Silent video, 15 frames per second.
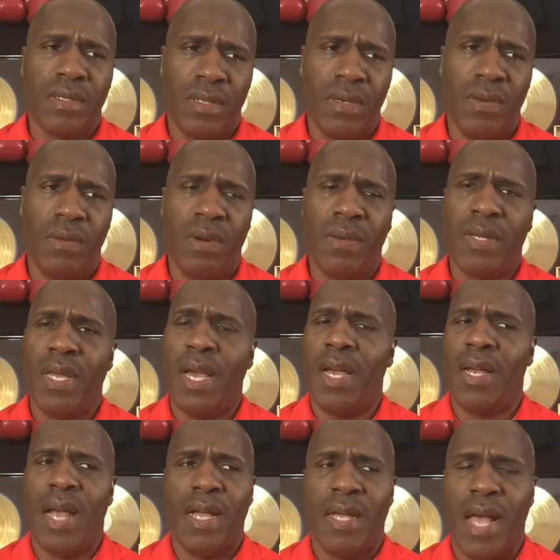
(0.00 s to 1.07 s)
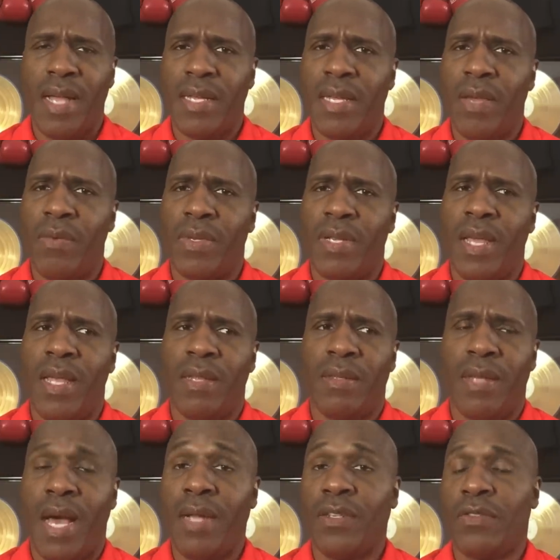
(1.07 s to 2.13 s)
Cool, okay, I, I, I can get with that.
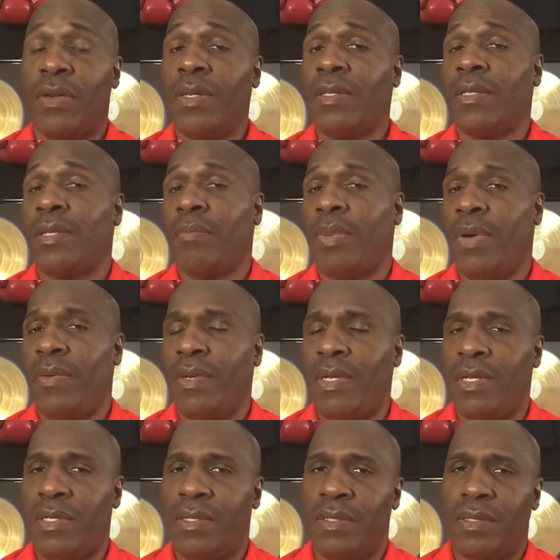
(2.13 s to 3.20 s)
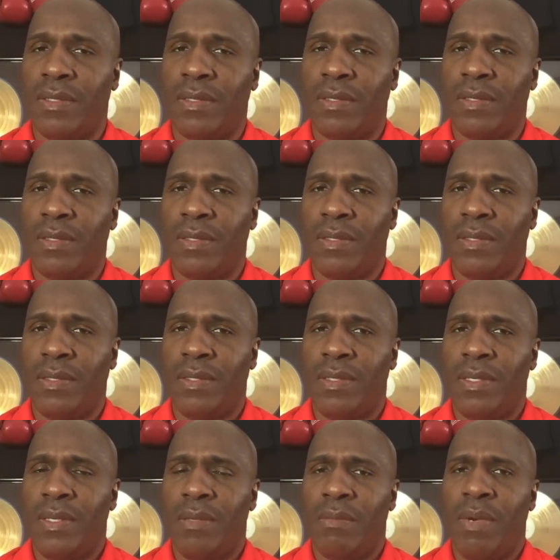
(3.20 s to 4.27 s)
I trust the police.
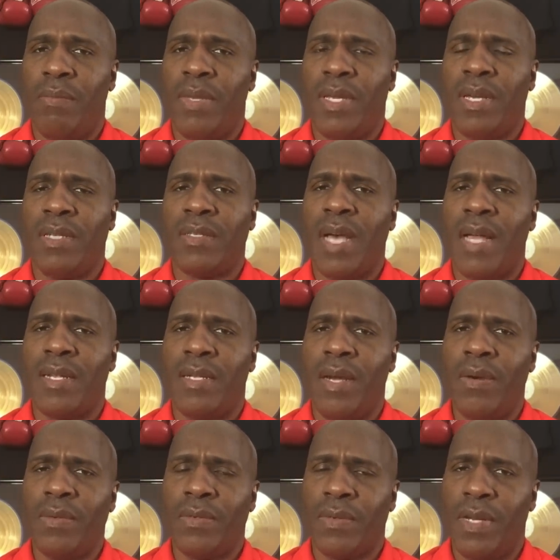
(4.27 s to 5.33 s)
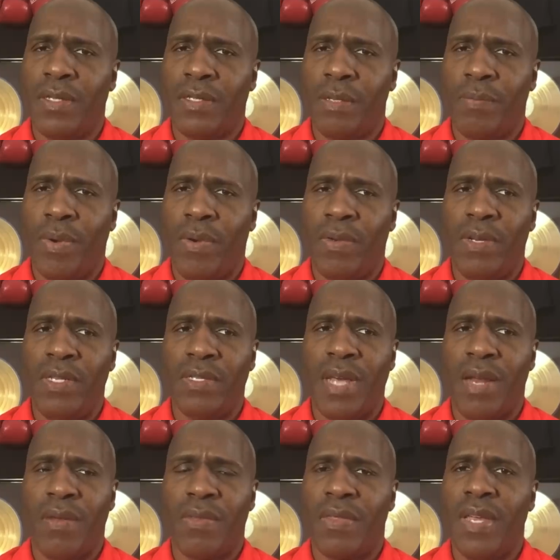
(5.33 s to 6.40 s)
But because I don't trust the police,
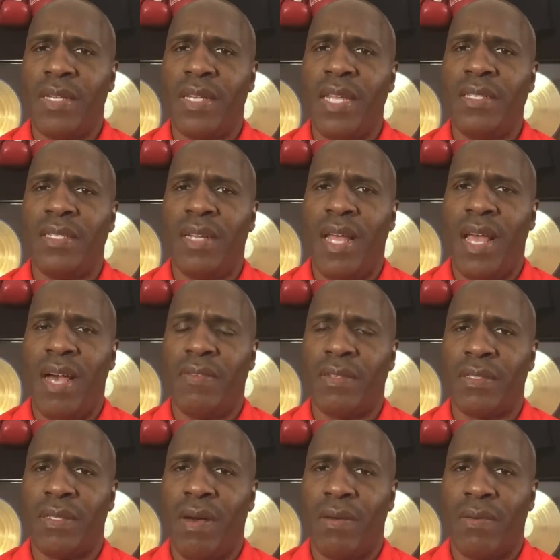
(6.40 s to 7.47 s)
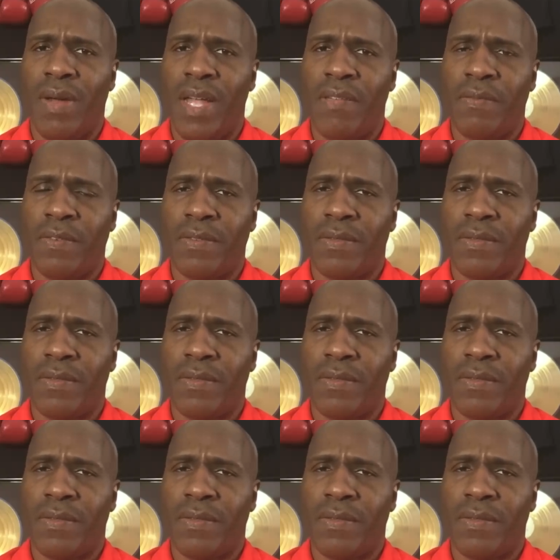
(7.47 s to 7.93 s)
I don't think they should have assault rifles.